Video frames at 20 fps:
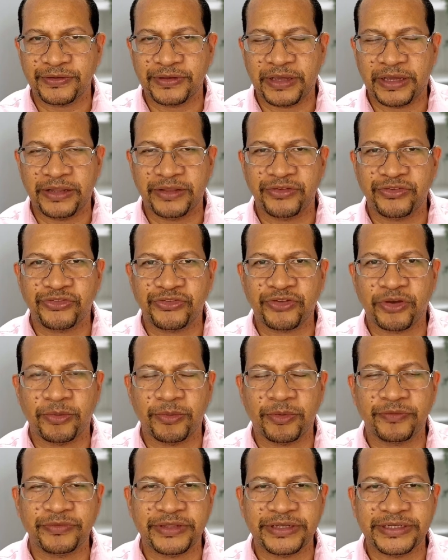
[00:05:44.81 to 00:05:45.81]
and some
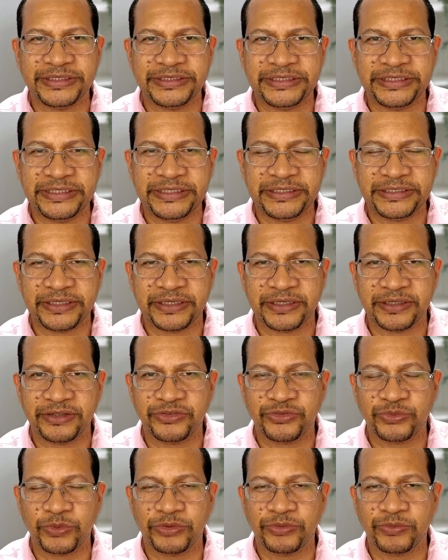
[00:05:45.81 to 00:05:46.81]
of the
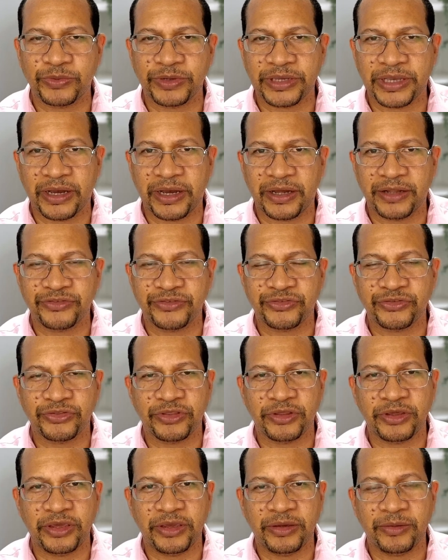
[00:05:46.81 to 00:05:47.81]
details with regards to
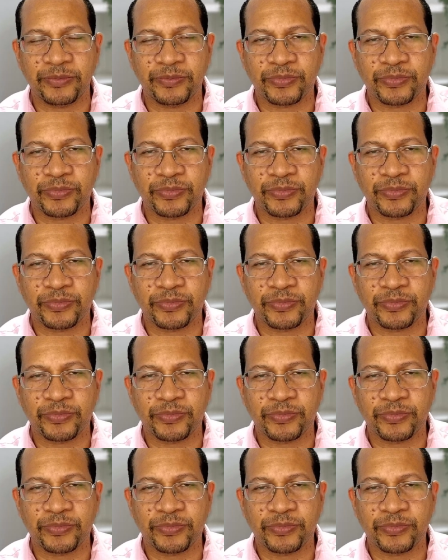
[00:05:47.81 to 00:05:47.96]
the